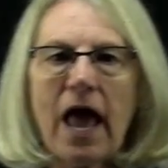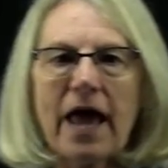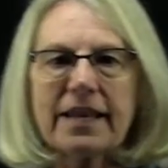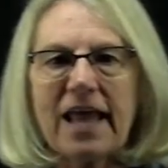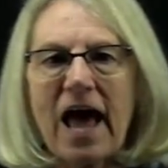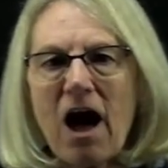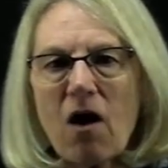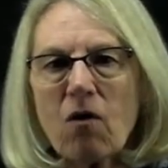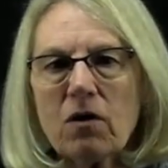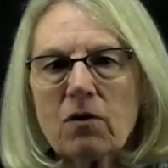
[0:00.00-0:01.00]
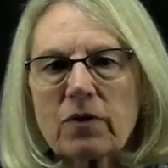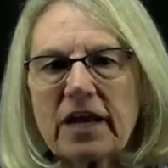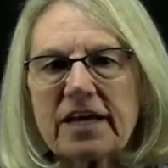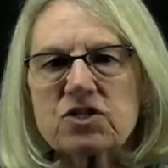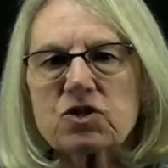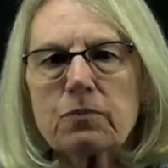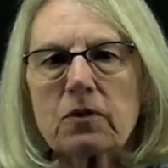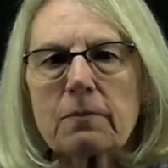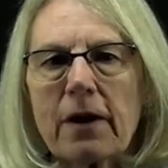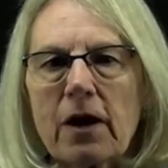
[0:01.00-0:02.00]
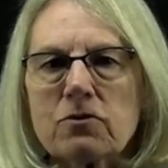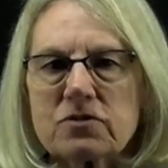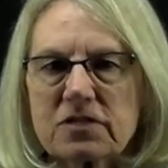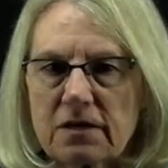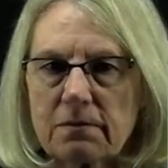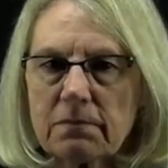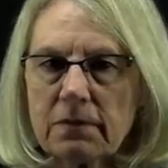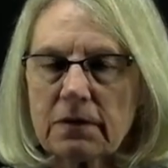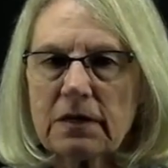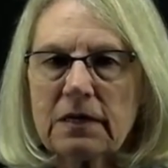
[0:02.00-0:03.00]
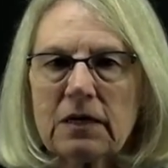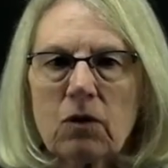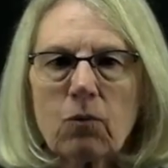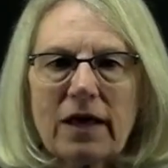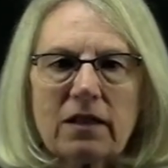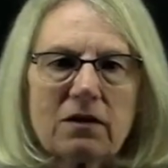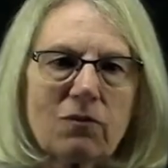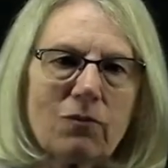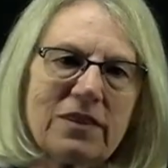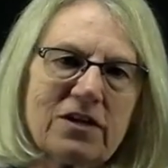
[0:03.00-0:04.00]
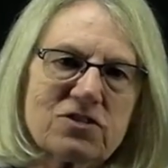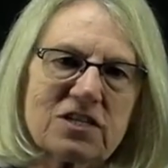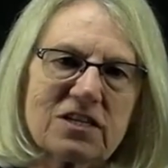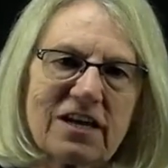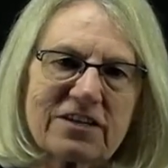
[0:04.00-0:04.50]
and now when I superimpose them, well, when there's a